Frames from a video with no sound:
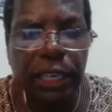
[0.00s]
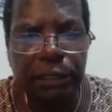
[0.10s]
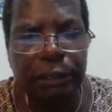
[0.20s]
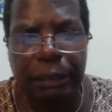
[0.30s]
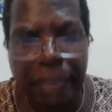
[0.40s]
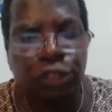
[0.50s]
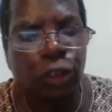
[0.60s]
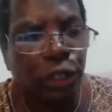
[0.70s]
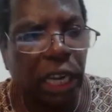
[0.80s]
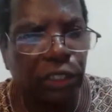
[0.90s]
That's
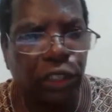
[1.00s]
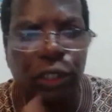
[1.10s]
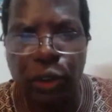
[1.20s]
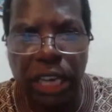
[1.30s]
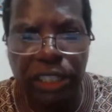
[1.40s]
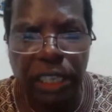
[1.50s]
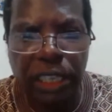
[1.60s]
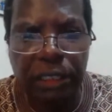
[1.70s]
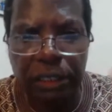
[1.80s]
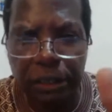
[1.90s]
not the case in the United
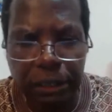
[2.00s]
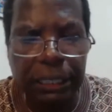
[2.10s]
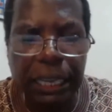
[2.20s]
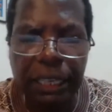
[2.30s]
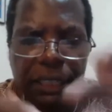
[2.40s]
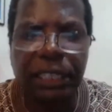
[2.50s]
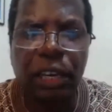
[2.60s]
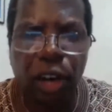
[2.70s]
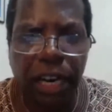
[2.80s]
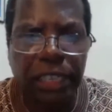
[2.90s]
States. The
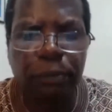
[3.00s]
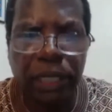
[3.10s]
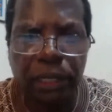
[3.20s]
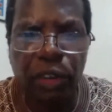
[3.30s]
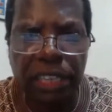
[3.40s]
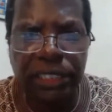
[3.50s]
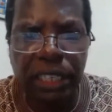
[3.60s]
secularism in the United States